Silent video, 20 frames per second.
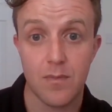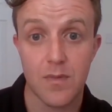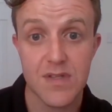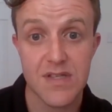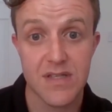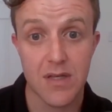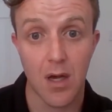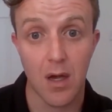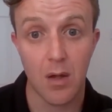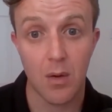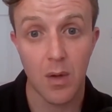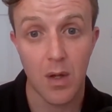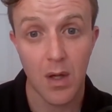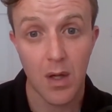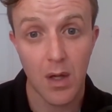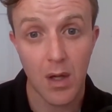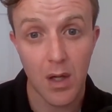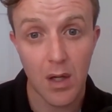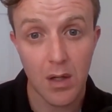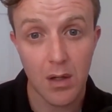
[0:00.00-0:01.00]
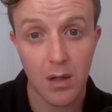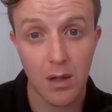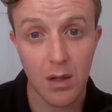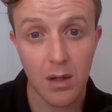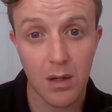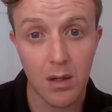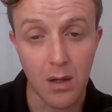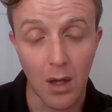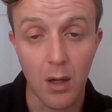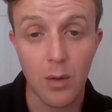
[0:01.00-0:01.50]
So
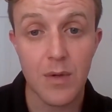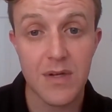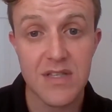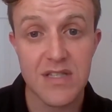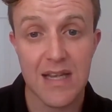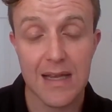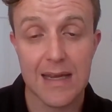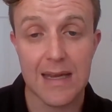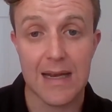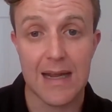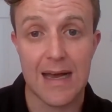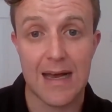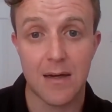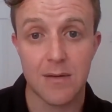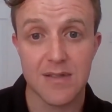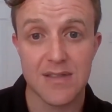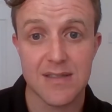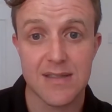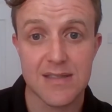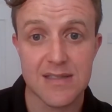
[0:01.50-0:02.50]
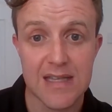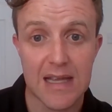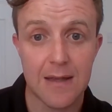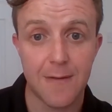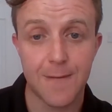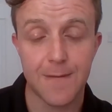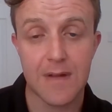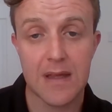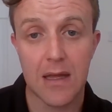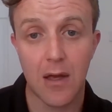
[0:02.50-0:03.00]
go and check it out,
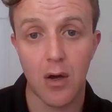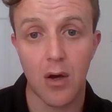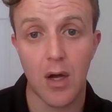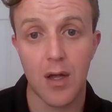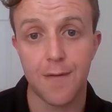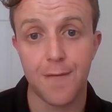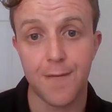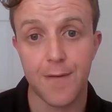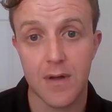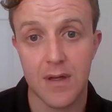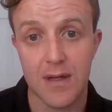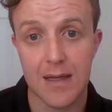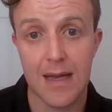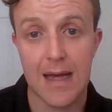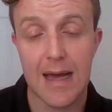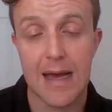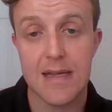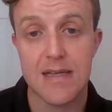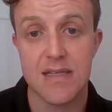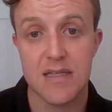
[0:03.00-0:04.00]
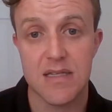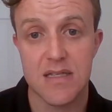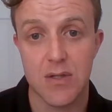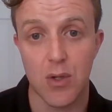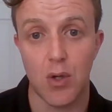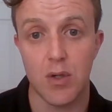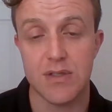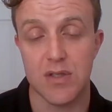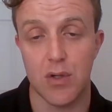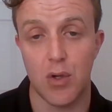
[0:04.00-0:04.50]

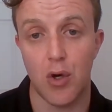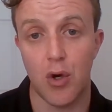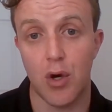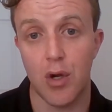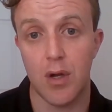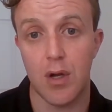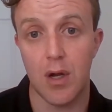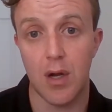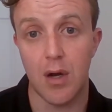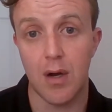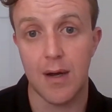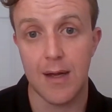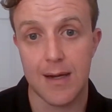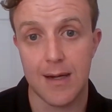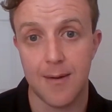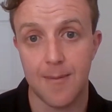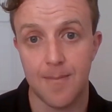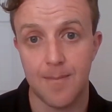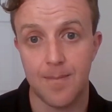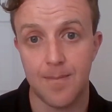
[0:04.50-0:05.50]
safety-net.online.